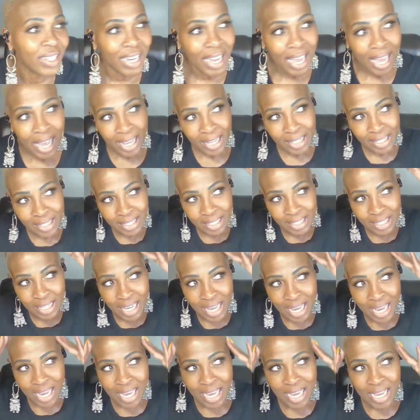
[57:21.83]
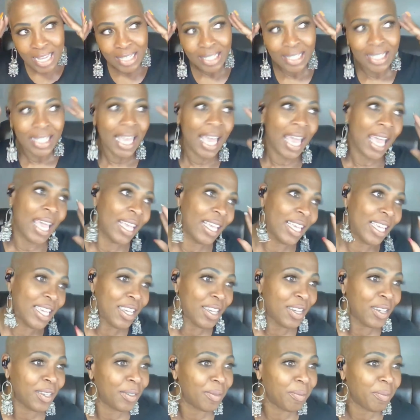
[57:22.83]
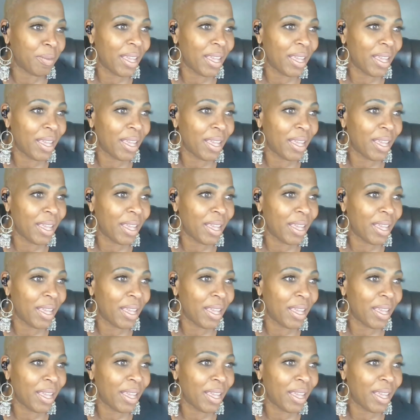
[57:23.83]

nice. Yes, thank you.